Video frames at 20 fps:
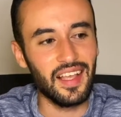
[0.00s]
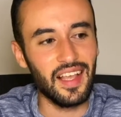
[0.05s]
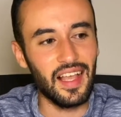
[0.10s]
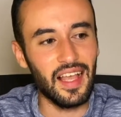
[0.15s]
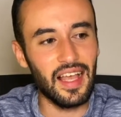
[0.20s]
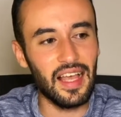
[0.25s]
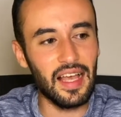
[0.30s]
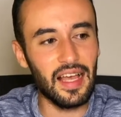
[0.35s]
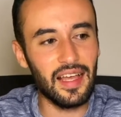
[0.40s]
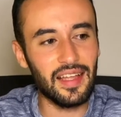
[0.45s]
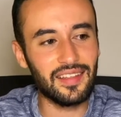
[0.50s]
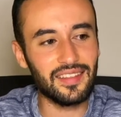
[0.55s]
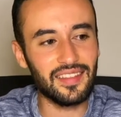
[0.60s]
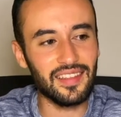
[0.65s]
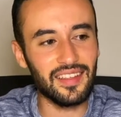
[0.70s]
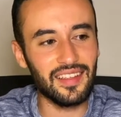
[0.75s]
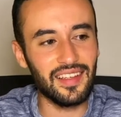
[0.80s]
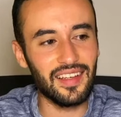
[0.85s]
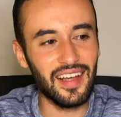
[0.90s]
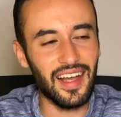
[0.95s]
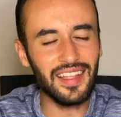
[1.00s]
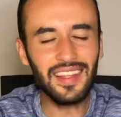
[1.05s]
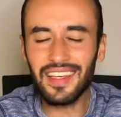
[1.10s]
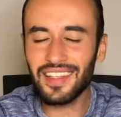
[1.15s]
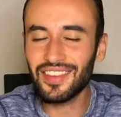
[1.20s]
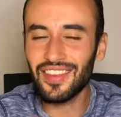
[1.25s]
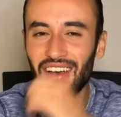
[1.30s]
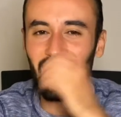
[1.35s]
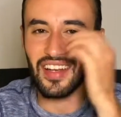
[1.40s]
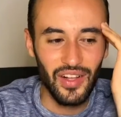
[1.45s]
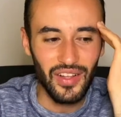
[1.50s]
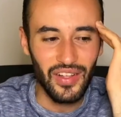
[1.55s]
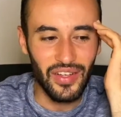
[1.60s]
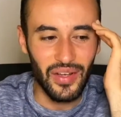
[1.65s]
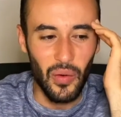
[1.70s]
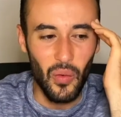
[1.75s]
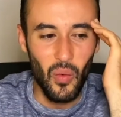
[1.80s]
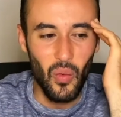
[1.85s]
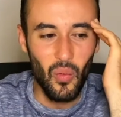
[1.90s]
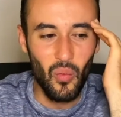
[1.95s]
And I thought,
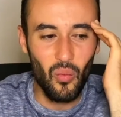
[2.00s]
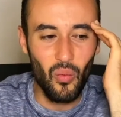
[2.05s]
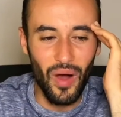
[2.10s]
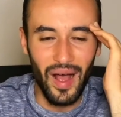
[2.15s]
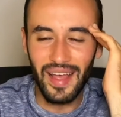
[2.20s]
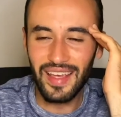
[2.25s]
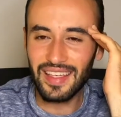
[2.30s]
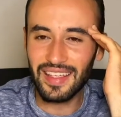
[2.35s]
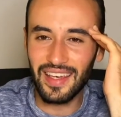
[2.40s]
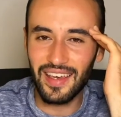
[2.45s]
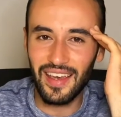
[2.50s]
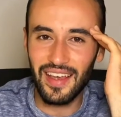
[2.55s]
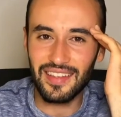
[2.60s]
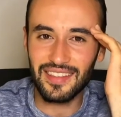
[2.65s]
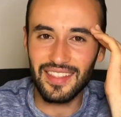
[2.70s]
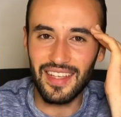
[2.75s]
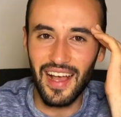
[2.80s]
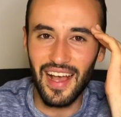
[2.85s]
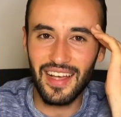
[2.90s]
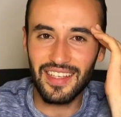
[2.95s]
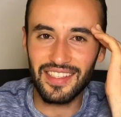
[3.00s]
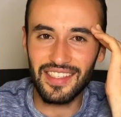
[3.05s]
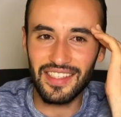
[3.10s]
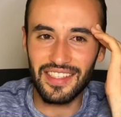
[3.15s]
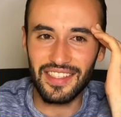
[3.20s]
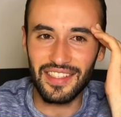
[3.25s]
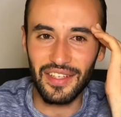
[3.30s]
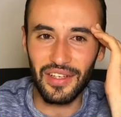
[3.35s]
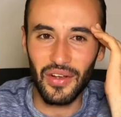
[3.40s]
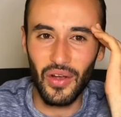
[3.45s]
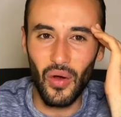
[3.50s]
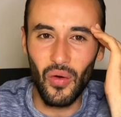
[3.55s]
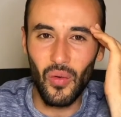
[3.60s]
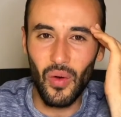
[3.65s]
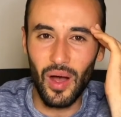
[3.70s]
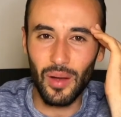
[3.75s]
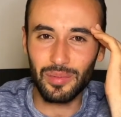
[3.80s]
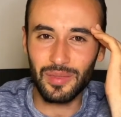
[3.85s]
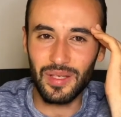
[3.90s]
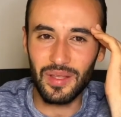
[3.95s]
look, why can't I just go
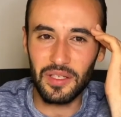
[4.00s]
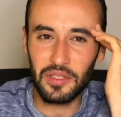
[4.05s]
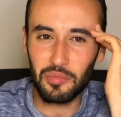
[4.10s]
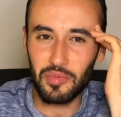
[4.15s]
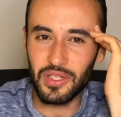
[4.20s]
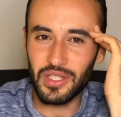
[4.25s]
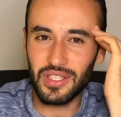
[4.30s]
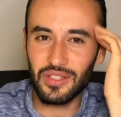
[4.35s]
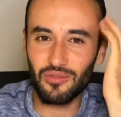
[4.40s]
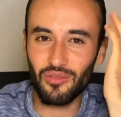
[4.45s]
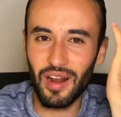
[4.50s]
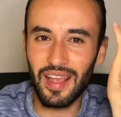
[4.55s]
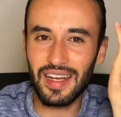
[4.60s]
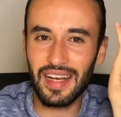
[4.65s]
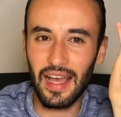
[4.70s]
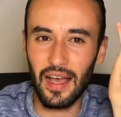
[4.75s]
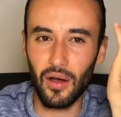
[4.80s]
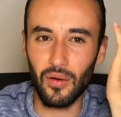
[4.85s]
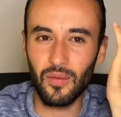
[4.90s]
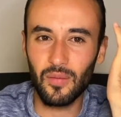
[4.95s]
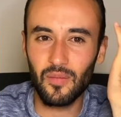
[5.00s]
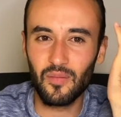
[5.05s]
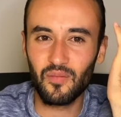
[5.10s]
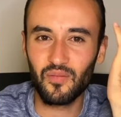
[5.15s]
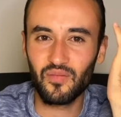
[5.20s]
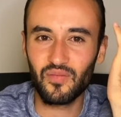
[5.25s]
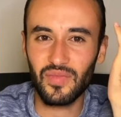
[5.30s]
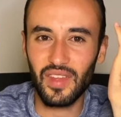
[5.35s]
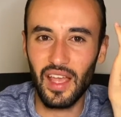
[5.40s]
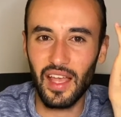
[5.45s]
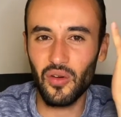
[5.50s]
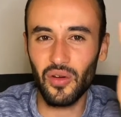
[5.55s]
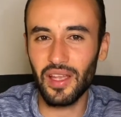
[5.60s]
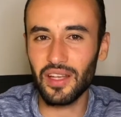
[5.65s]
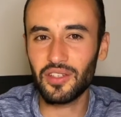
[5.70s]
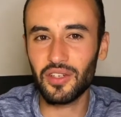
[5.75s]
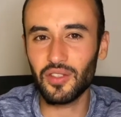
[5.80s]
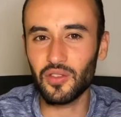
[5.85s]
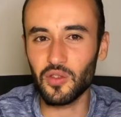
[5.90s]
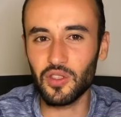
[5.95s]
up to this person right now and
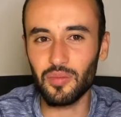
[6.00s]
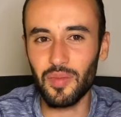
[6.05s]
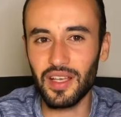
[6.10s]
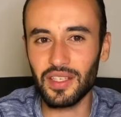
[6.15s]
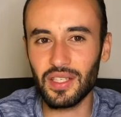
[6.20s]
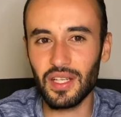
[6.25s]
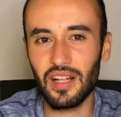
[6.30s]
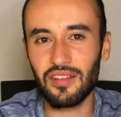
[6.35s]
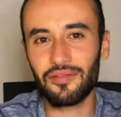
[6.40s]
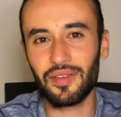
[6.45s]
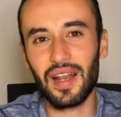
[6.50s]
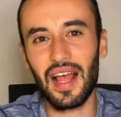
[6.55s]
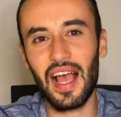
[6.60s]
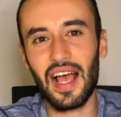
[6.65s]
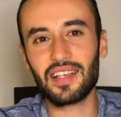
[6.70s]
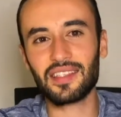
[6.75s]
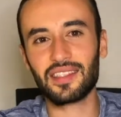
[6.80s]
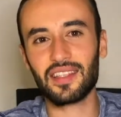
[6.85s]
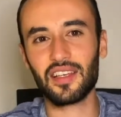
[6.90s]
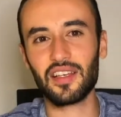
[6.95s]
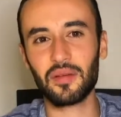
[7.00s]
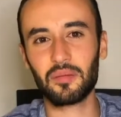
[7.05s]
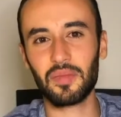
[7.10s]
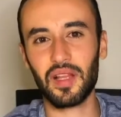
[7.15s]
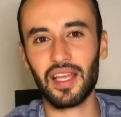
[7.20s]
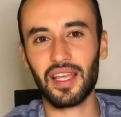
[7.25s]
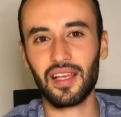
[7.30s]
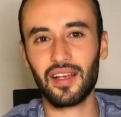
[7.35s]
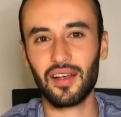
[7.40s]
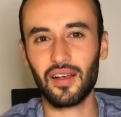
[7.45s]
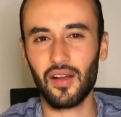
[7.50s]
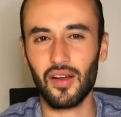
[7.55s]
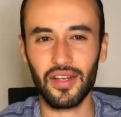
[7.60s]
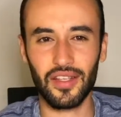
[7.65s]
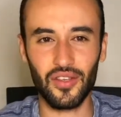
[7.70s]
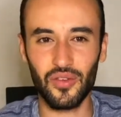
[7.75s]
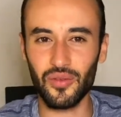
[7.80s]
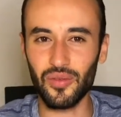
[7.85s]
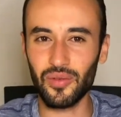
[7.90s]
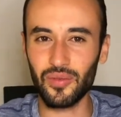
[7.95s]
introduce myself and ask them, like, are
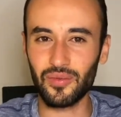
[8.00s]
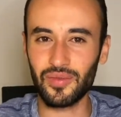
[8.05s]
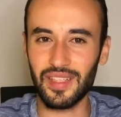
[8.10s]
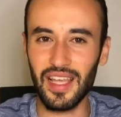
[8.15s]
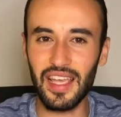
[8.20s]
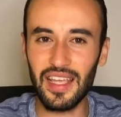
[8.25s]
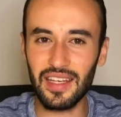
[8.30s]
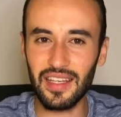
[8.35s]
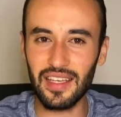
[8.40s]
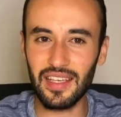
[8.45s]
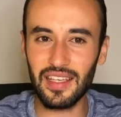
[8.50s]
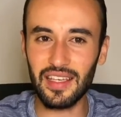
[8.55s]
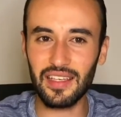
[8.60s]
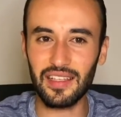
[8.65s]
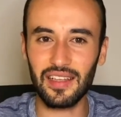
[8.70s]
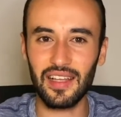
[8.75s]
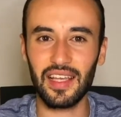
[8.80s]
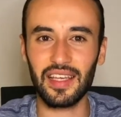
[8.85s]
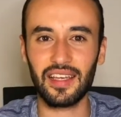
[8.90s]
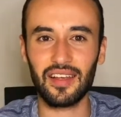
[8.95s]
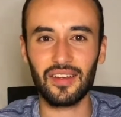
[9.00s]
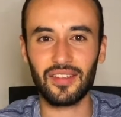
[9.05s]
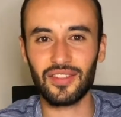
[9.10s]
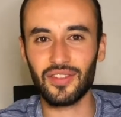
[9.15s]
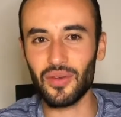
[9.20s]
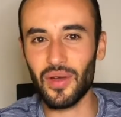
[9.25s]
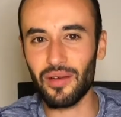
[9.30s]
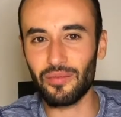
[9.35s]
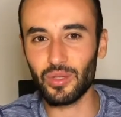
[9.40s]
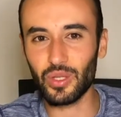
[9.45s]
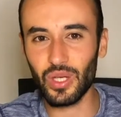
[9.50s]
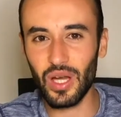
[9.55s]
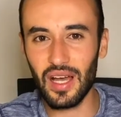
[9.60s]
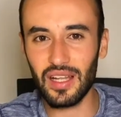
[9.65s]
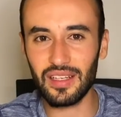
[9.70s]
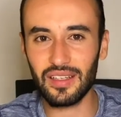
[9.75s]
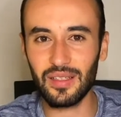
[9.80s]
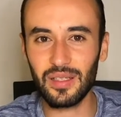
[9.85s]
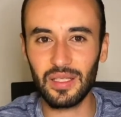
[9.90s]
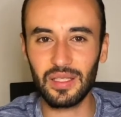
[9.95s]
you dating? Like, or do you have a
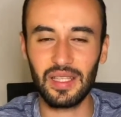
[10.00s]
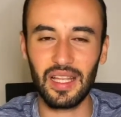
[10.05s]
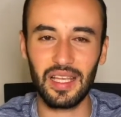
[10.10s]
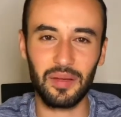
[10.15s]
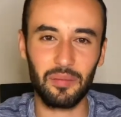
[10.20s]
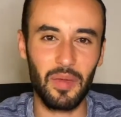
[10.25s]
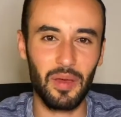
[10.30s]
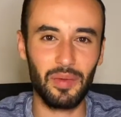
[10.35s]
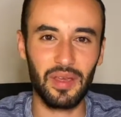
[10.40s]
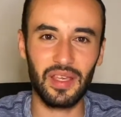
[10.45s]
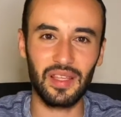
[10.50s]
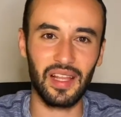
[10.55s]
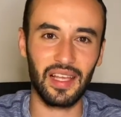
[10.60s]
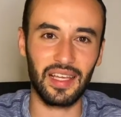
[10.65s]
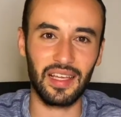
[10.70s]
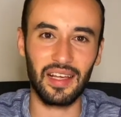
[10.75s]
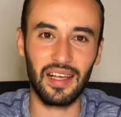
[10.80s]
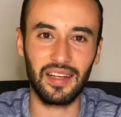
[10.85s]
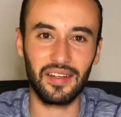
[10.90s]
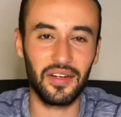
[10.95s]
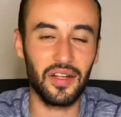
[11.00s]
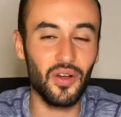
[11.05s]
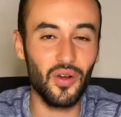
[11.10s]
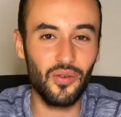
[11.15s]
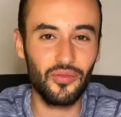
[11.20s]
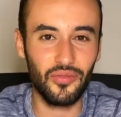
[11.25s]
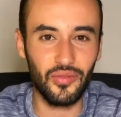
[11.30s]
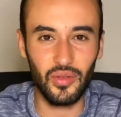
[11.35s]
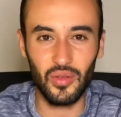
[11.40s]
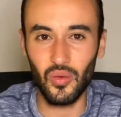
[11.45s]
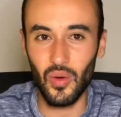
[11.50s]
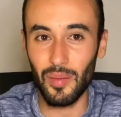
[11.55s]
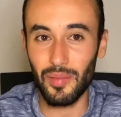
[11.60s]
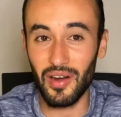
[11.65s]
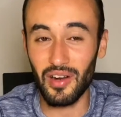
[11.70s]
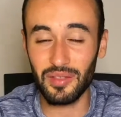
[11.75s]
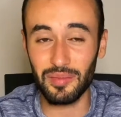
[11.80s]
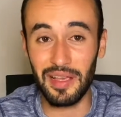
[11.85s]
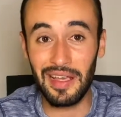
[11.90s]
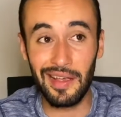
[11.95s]
shotgun? Like, maybe, like, I don't know, if you want my
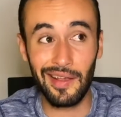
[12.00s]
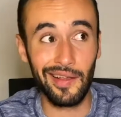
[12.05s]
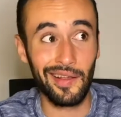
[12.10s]
husband.